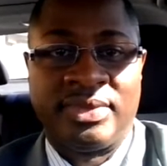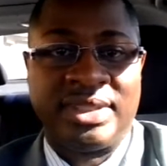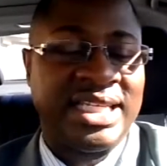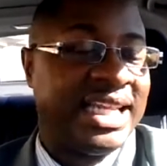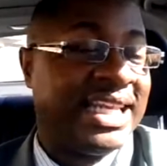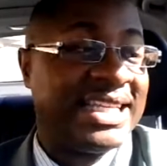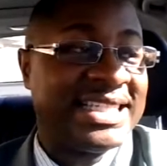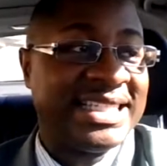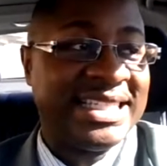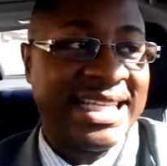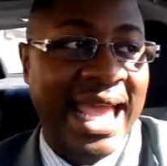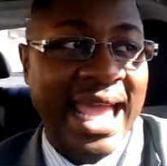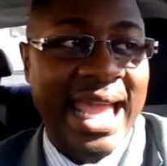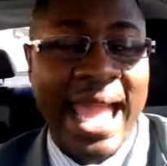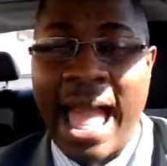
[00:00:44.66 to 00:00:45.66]
To this
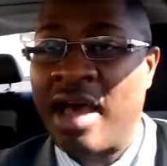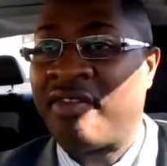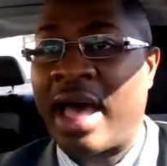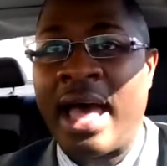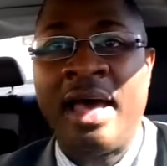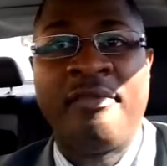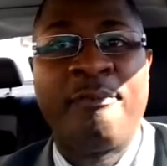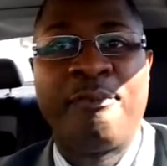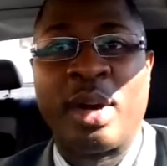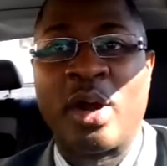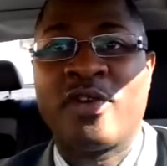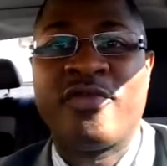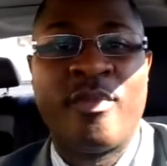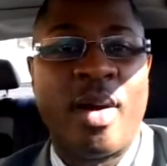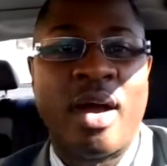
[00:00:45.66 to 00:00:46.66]
day, I've, I have
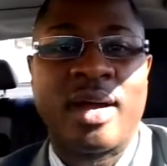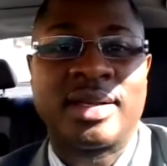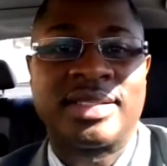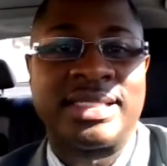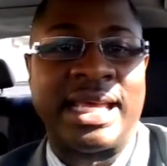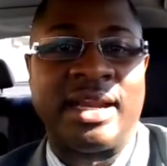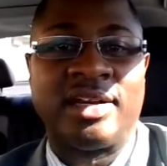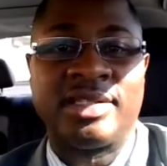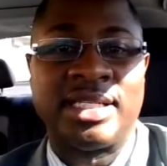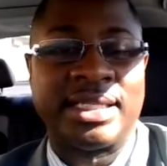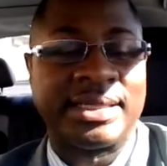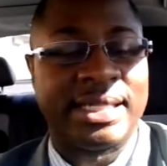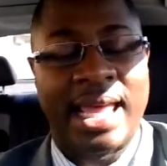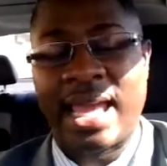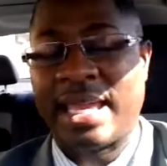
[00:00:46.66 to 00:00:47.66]
birthmarks that are
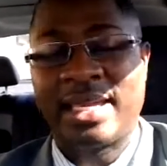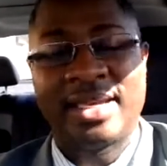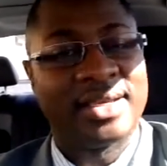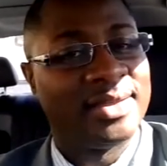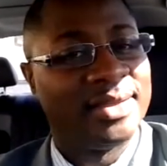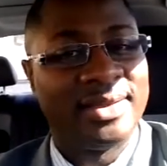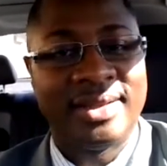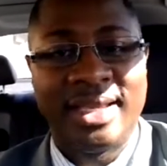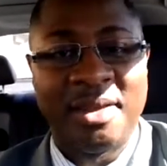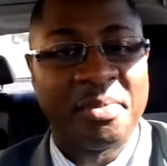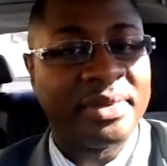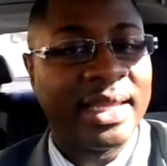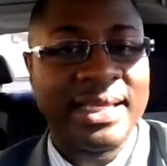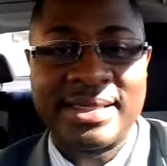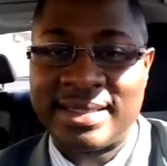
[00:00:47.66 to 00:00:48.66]
just like in
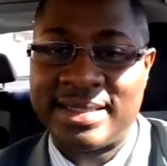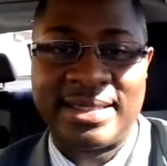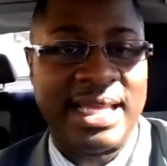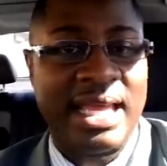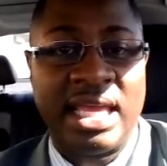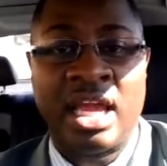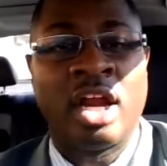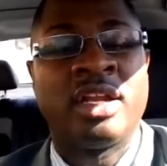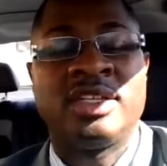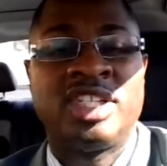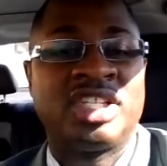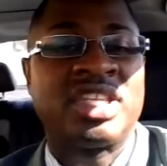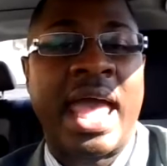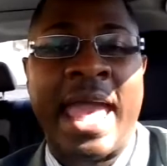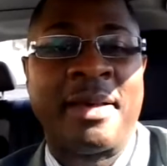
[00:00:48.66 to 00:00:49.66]
places that are
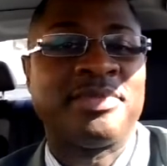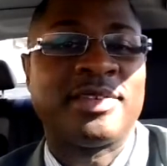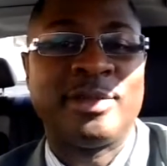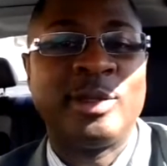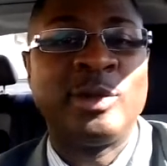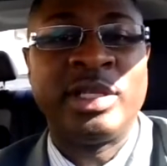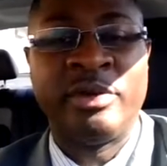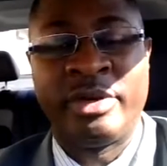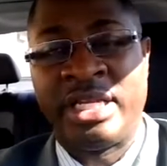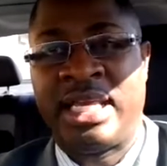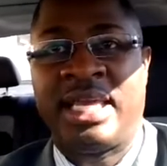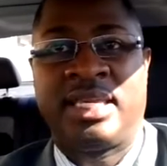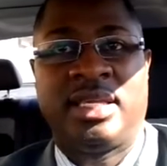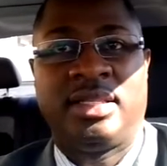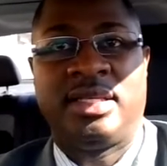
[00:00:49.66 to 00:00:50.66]
just absolutely
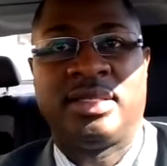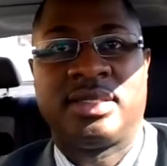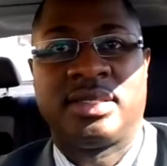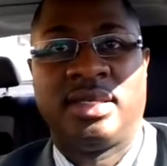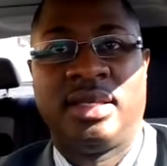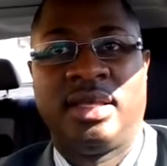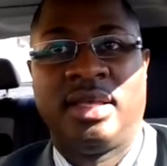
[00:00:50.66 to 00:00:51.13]
ridiculous.